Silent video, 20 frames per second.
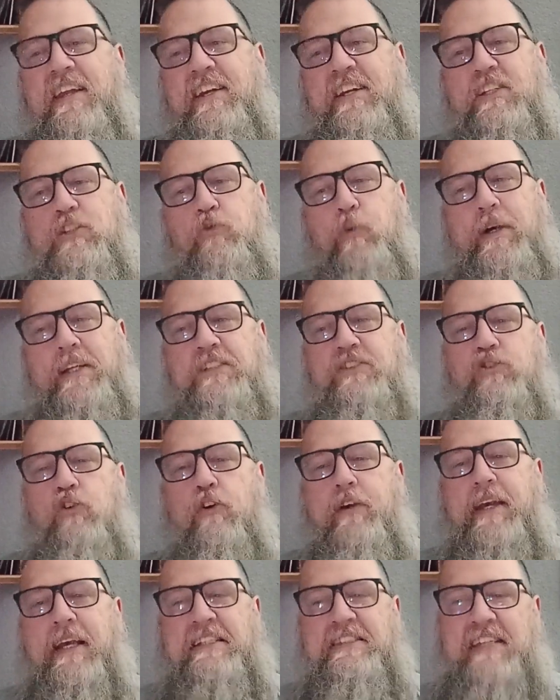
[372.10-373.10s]
Here's where the
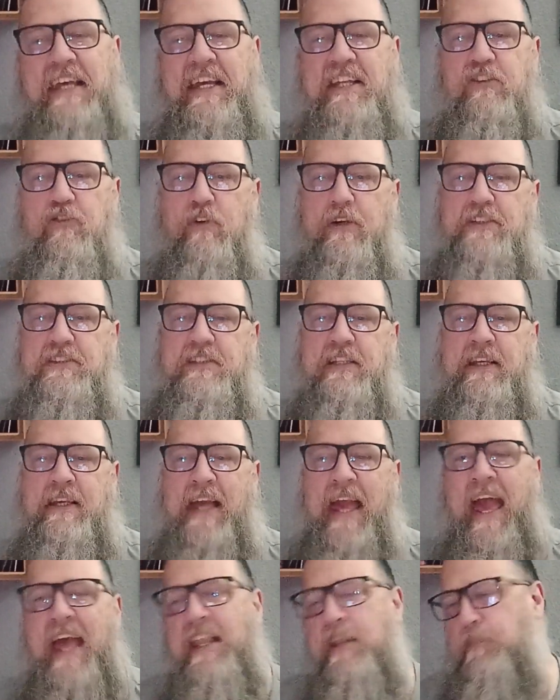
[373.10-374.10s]
story gets interesting
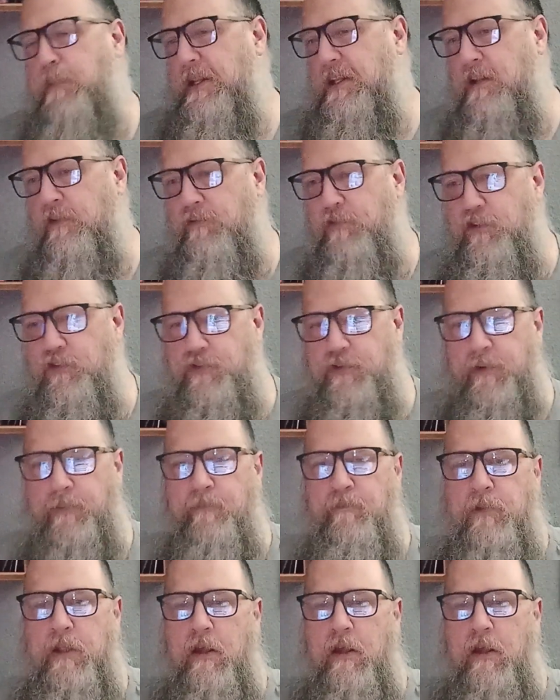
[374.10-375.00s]
and a bit confusing.